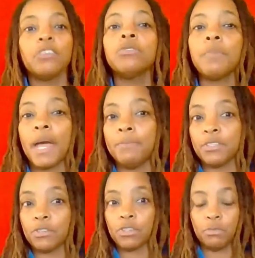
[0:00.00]
Those
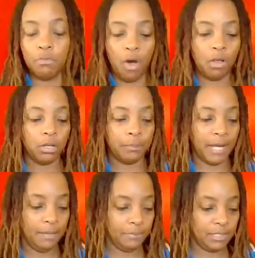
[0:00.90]
pipes are smaller
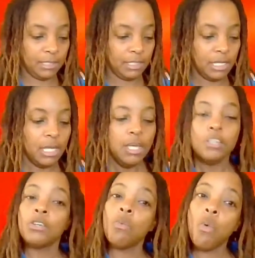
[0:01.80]
pipes.
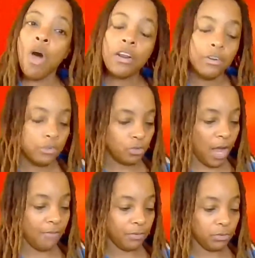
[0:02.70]
So water
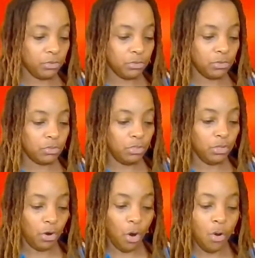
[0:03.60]
travels to
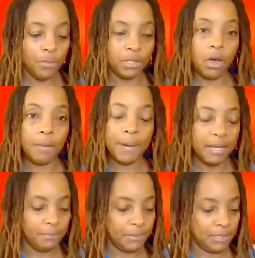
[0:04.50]
your home along
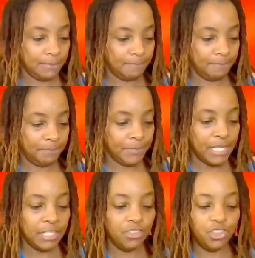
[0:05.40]
pipes.
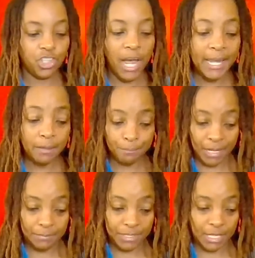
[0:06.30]
Giant
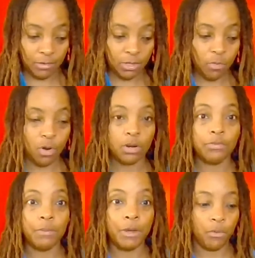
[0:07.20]
pipes carry the
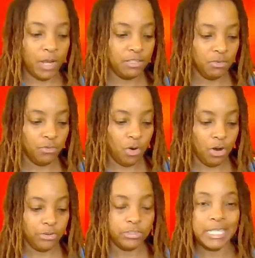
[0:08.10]
water from the
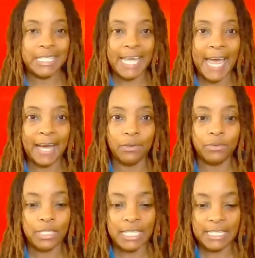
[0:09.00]
reservoirs to
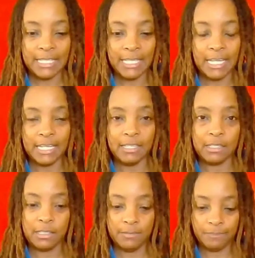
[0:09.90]
towns and
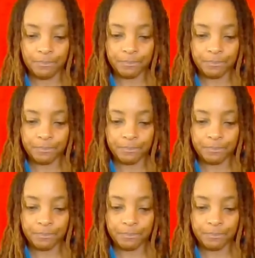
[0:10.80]
cities.